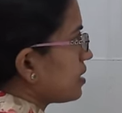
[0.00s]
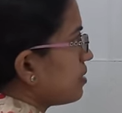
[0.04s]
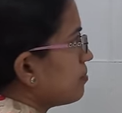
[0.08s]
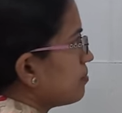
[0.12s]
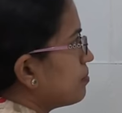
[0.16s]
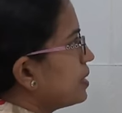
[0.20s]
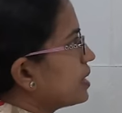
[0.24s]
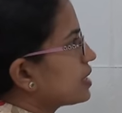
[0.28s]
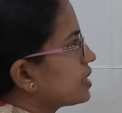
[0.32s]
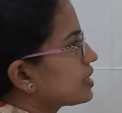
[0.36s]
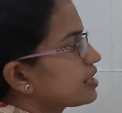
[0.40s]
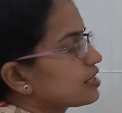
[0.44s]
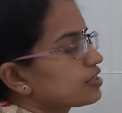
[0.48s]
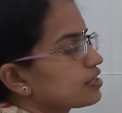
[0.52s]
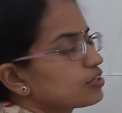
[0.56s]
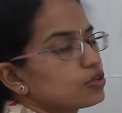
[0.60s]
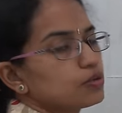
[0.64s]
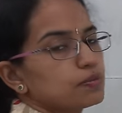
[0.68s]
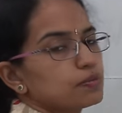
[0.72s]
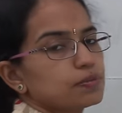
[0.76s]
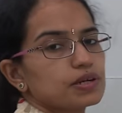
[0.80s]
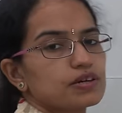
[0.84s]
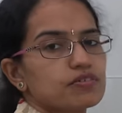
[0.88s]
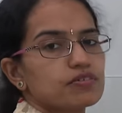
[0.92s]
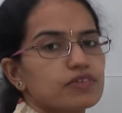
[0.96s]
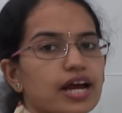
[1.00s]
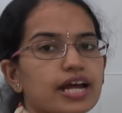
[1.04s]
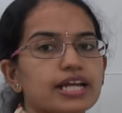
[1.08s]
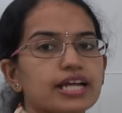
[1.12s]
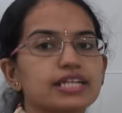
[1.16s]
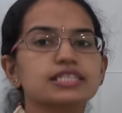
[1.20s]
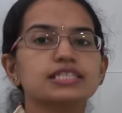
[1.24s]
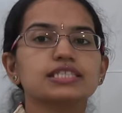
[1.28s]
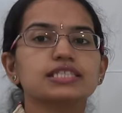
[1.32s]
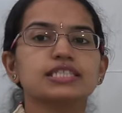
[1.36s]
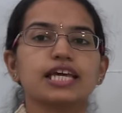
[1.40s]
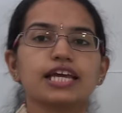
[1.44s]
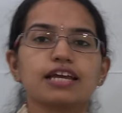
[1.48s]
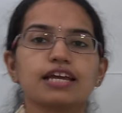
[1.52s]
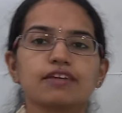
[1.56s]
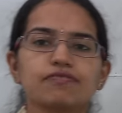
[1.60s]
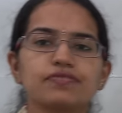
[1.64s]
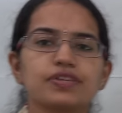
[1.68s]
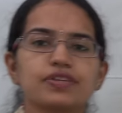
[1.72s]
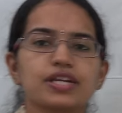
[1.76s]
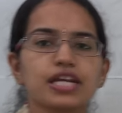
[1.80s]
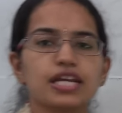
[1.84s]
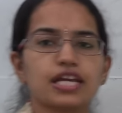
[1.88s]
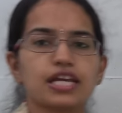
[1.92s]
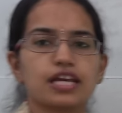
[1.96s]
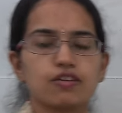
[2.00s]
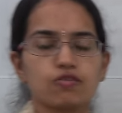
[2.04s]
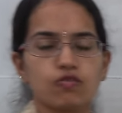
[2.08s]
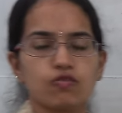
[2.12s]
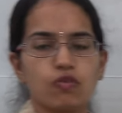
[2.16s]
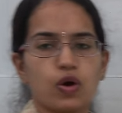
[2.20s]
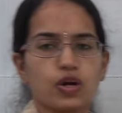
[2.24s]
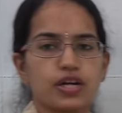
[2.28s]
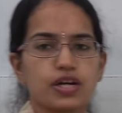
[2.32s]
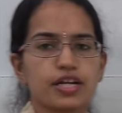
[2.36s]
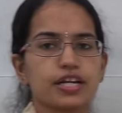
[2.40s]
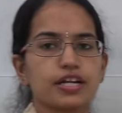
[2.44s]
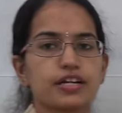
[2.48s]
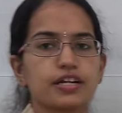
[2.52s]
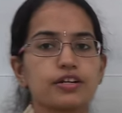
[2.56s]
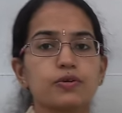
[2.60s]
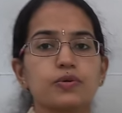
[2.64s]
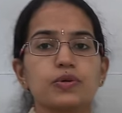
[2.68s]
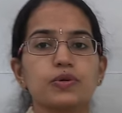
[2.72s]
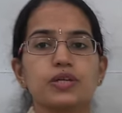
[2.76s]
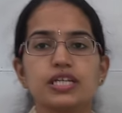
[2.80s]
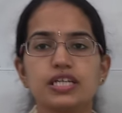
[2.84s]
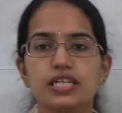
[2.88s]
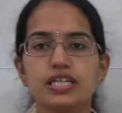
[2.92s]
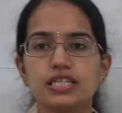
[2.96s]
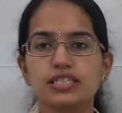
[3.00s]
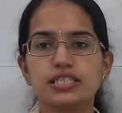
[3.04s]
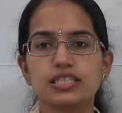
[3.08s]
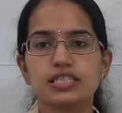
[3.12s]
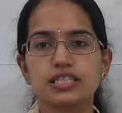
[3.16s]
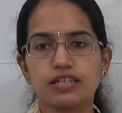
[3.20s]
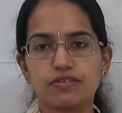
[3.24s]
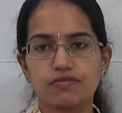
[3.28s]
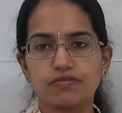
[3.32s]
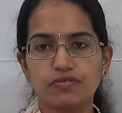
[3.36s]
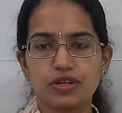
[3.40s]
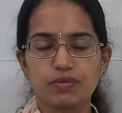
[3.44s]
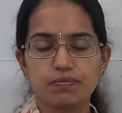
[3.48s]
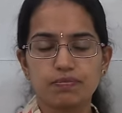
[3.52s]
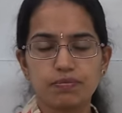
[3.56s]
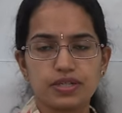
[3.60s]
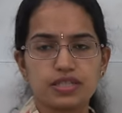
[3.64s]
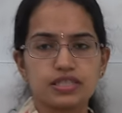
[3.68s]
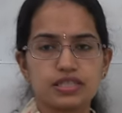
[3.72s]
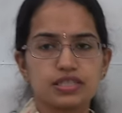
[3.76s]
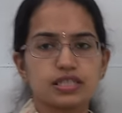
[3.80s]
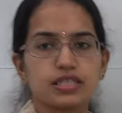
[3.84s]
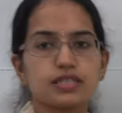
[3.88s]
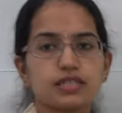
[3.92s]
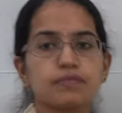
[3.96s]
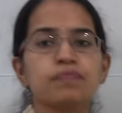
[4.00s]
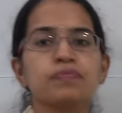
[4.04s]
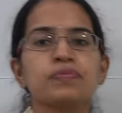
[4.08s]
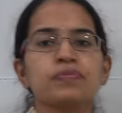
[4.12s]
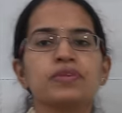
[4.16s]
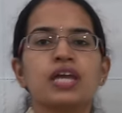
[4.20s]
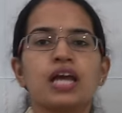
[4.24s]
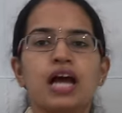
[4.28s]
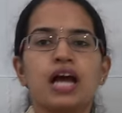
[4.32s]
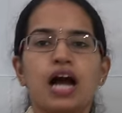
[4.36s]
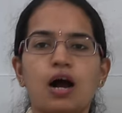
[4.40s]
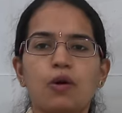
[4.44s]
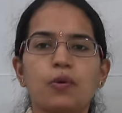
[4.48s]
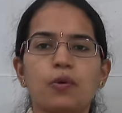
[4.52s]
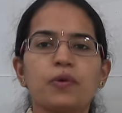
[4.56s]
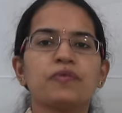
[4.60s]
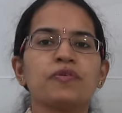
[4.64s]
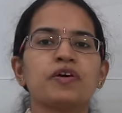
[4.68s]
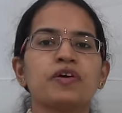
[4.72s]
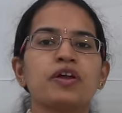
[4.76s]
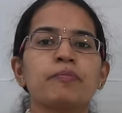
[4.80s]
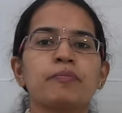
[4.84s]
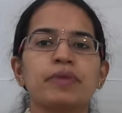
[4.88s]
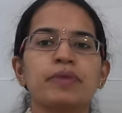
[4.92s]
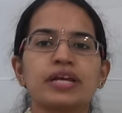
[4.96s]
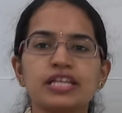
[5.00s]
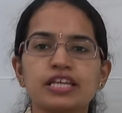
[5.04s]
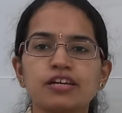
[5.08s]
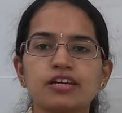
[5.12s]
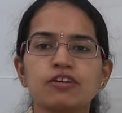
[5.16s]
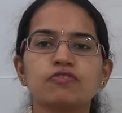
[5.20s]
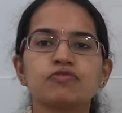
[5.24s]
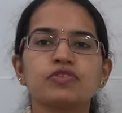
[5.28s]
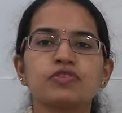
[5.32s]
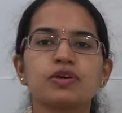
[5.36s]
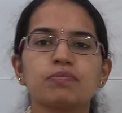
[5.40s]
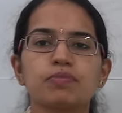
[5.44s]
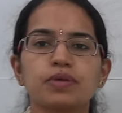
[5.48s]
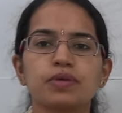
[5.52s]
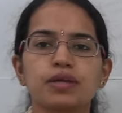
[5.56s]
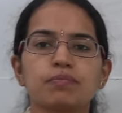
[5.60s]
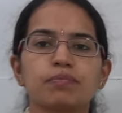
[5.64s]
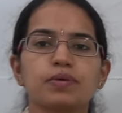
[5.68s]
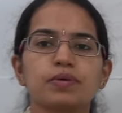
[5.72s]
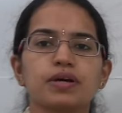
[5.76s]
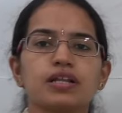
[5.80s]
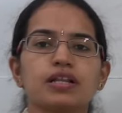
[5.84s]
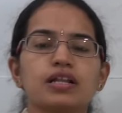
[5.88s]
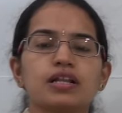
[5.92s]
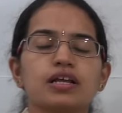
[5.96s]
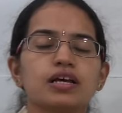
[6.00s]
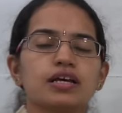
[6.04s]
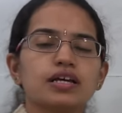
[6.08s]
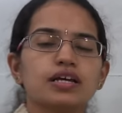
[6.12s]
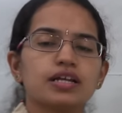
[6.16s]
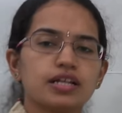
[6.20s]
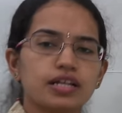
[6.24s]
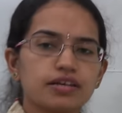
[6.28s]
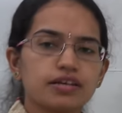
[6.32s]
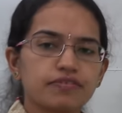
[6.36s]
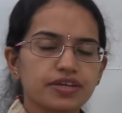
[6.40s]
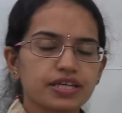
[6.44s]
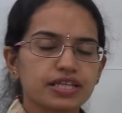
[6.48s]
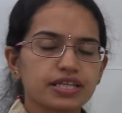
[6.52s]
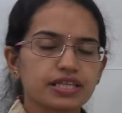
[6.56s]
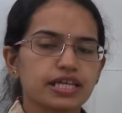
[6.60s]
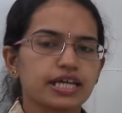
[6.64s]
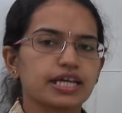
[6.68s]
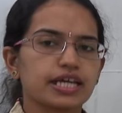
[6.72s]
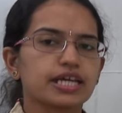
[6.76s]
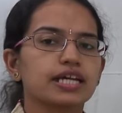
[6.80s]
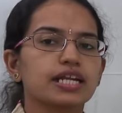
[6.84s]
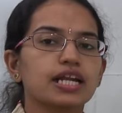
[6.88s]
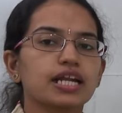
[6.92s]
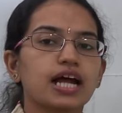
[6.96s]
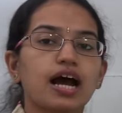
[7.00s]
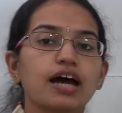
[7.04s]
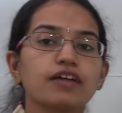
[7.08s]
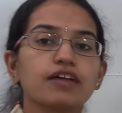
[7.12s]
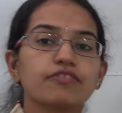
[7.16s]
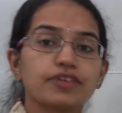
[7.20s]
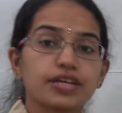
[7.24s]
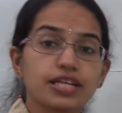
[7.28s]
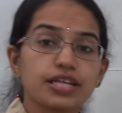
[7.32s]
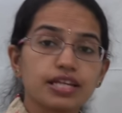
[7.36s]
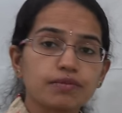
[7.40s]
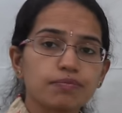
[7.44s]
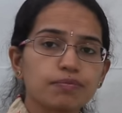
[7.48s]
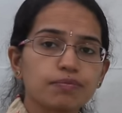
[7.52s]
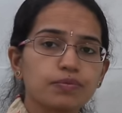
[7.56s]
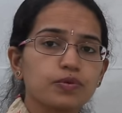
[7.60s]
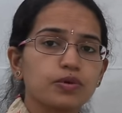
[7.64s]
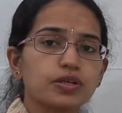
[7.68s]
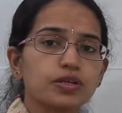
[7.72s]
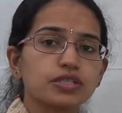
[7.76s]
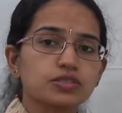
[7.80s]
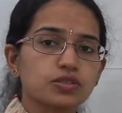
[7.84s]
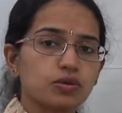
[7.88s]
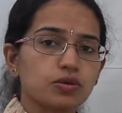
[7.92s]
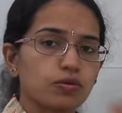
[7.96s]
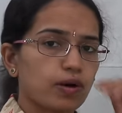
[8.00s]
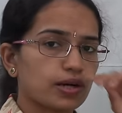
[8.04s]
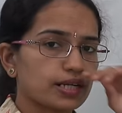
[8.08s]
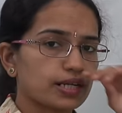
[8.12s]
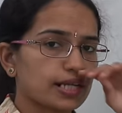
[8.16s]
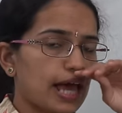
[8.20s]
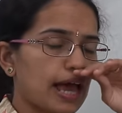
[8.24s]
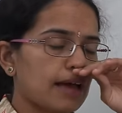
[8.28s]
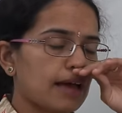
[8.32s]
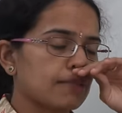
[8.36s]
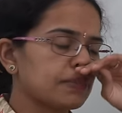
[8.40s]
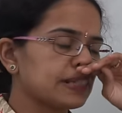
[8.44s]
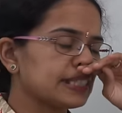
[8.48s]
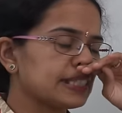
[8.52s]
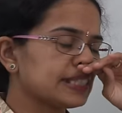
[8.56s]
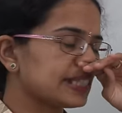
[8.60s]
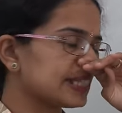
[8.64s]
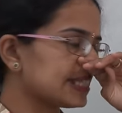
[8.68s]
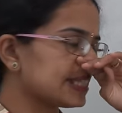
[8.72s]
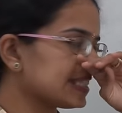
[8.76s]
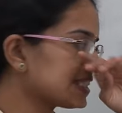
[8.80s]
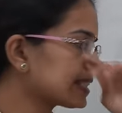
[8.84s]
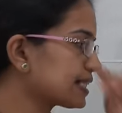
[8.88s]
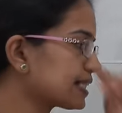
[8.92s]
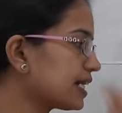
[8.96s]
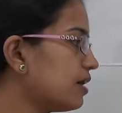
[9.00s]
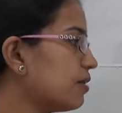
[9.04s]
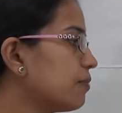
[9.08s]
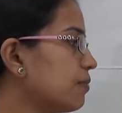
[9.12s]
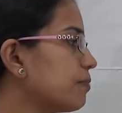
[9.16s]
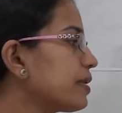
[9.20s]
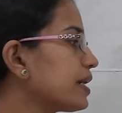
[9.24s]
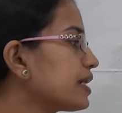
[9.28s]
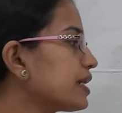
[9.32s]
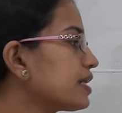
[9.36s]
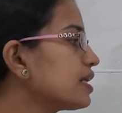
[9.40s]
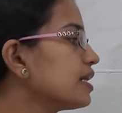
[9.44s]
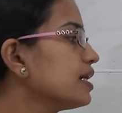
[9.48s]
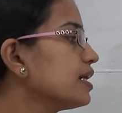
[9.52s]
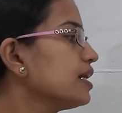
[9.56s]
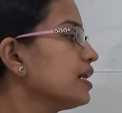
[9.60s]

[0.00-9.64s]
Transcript: the burden to provide safe drinking water to each and every person. However, many of the people living there are very poor. So what happens is government